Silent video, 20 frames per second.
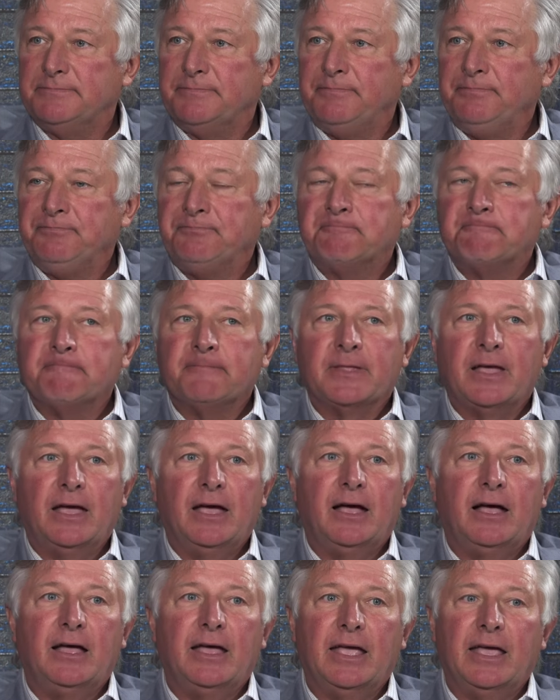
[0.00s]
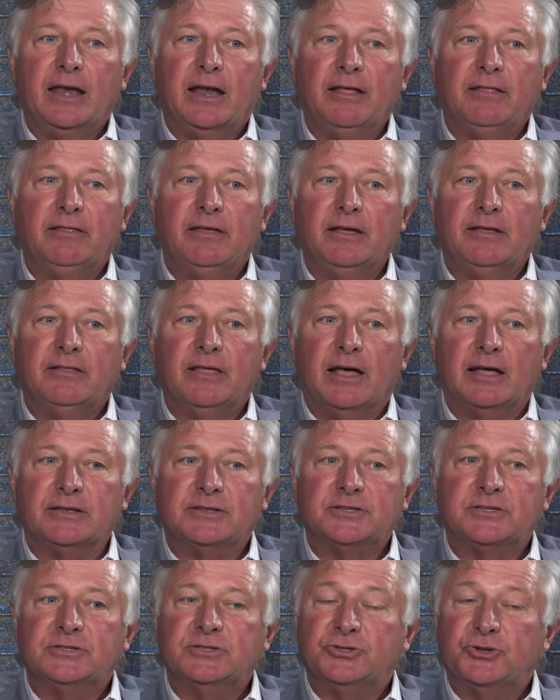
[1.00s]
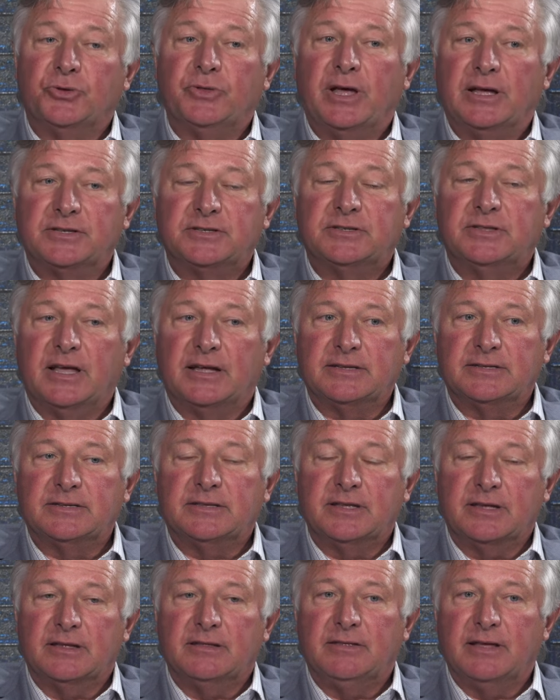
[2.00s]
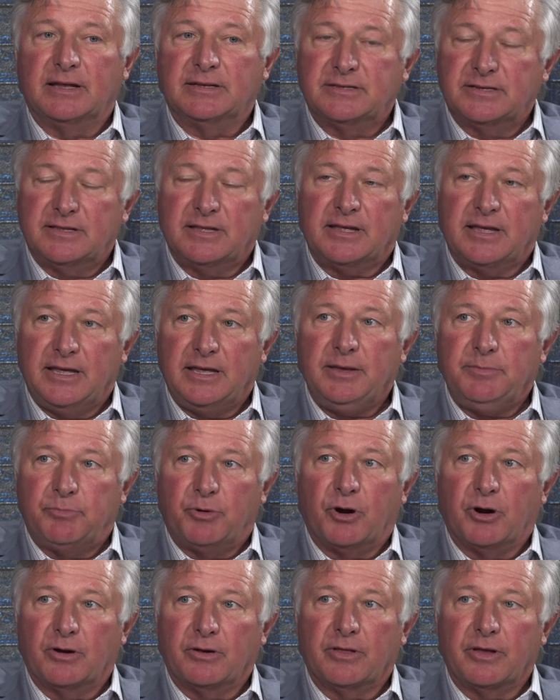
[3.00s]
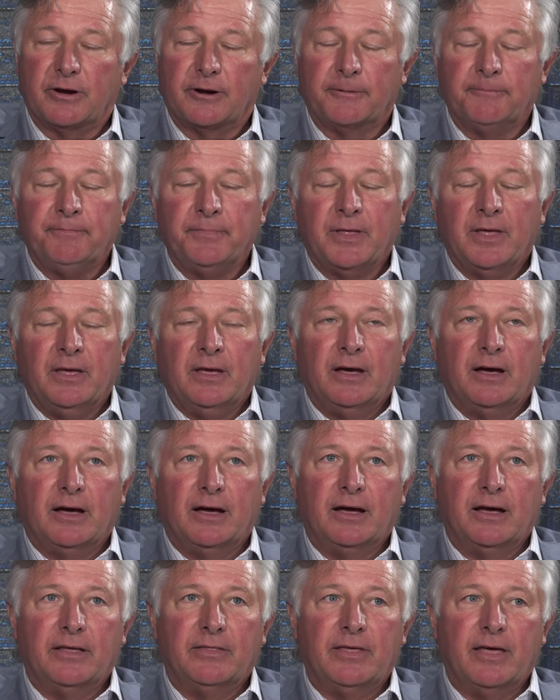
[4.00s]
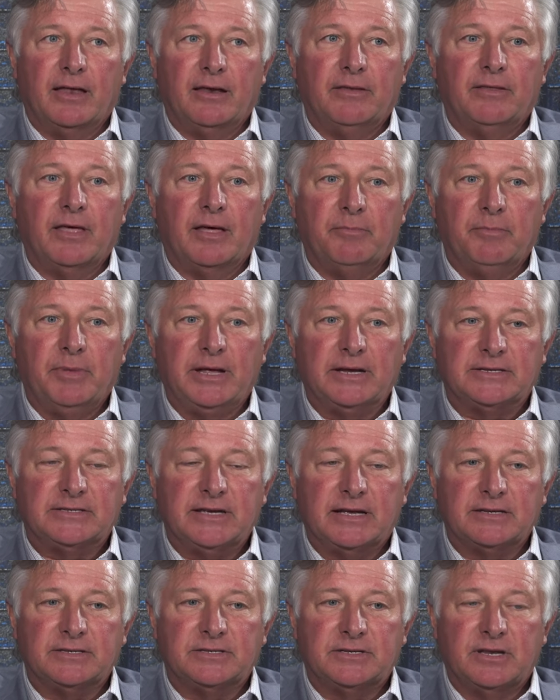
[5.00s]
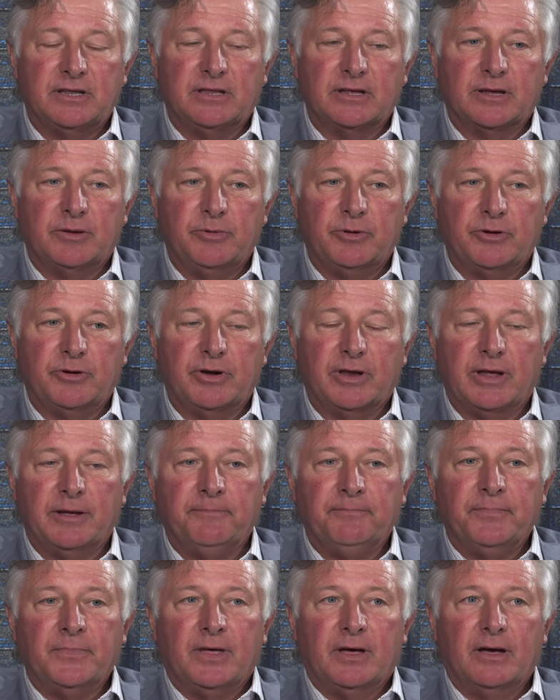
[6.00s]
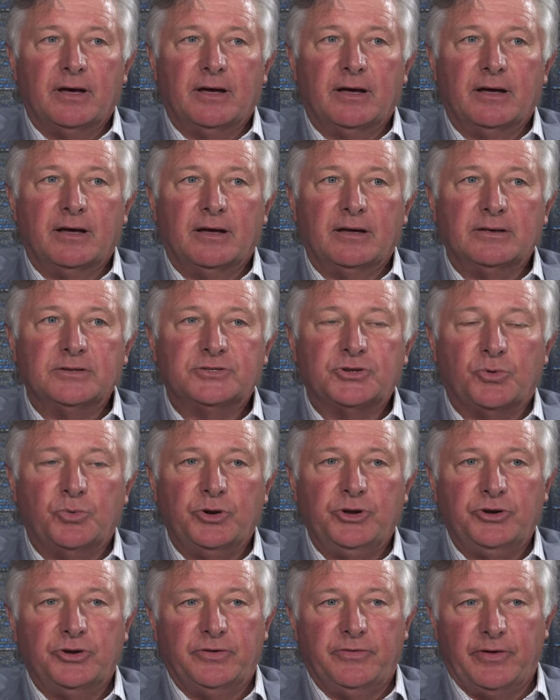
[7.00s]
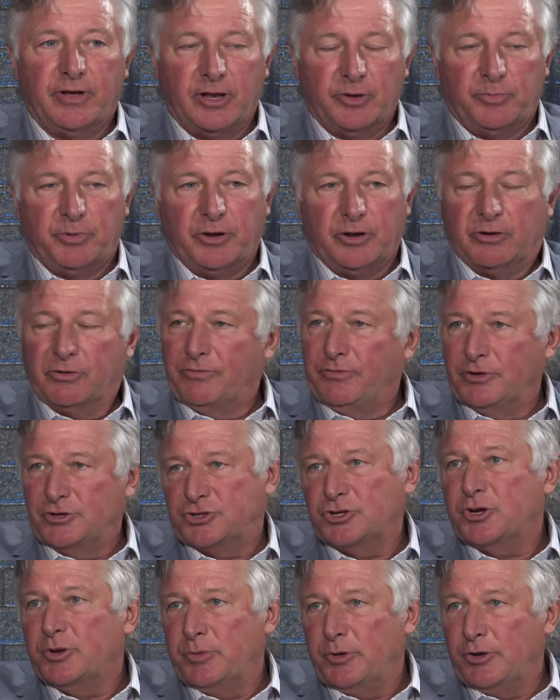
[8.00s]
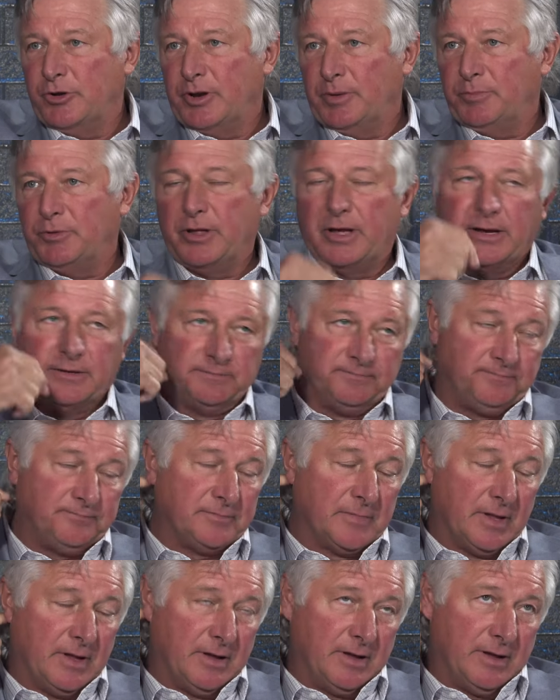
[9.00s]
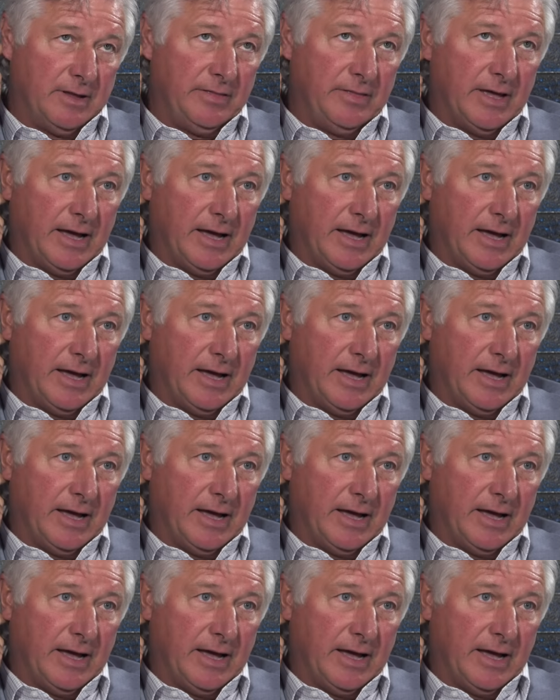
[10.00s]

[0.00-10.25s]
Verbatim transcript: Okay. Uh, and I think that's so that's that's the that's the key part there. Yeah. Uh, that that makes sense to the community. Uh, so when you're developing your official community plan, mm-hmm.